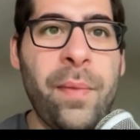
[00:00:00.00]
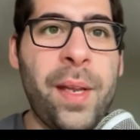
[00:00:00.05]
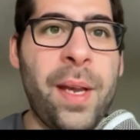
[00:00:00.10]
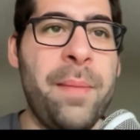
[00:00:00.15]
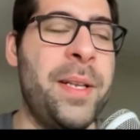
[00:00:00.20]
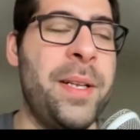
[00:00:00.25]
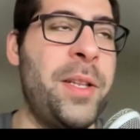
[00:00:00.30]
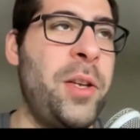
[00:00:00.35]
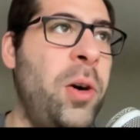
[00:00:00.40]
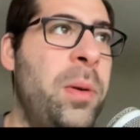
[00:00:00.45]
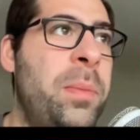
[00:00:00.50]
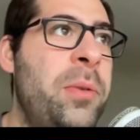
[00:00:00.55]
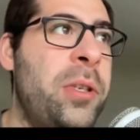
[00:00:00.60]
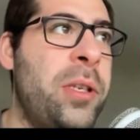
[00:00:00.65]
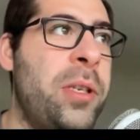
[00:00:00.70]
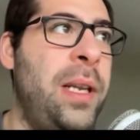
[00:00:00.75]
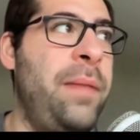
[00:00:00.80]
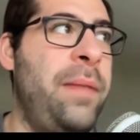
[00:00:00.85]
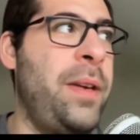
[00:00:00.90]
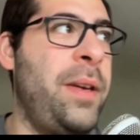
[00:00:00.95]
But
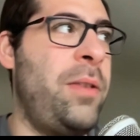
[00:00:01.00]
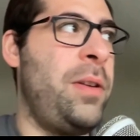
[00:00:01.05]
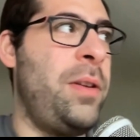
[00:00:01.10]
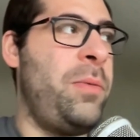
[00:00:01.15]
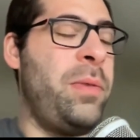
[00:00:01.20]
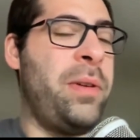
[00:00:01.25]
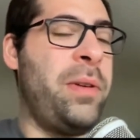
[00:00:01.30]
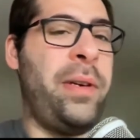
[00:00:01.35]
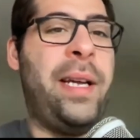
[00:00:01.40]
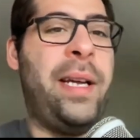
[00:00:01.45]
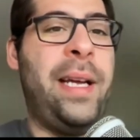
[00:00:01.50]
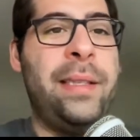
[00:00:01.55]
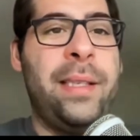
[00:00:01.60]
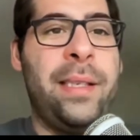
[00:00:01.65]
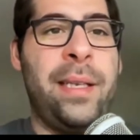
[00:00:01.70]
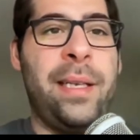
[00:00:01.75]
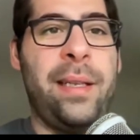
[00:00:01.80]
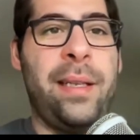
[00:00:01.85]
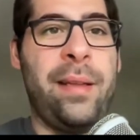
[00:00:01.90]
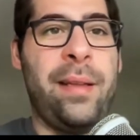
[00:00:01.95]
obviously, if they're gonna wear a
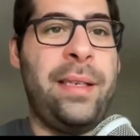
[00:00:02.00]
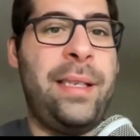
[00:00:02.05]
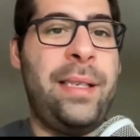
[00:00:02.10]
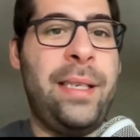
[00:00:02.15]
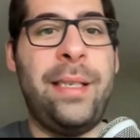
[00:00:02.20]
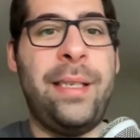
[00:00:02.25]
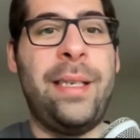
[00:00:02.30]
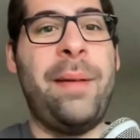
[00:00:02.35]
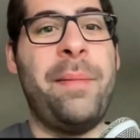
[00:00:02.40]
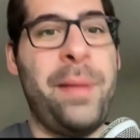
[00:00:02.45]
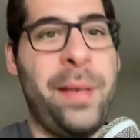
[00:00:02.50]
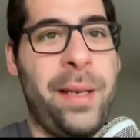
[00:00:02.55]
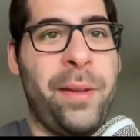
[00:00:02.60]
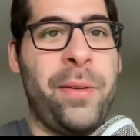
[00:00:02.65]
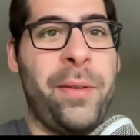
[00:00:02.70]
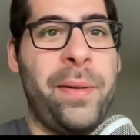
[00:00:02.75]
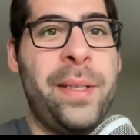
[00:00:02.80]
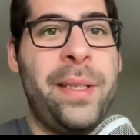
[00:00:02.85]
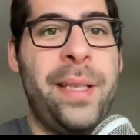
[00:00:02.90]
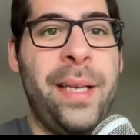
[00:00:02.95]
headset and they see something in
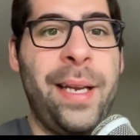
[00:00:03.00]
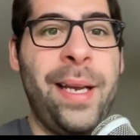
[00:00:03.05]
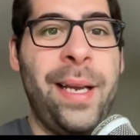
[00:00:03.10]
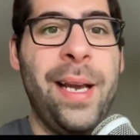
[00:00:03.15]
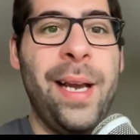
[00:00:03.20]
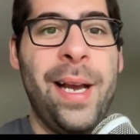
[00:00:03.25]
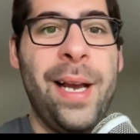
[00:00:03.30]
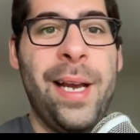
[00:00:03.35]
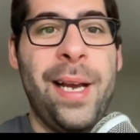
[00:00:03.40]
3D,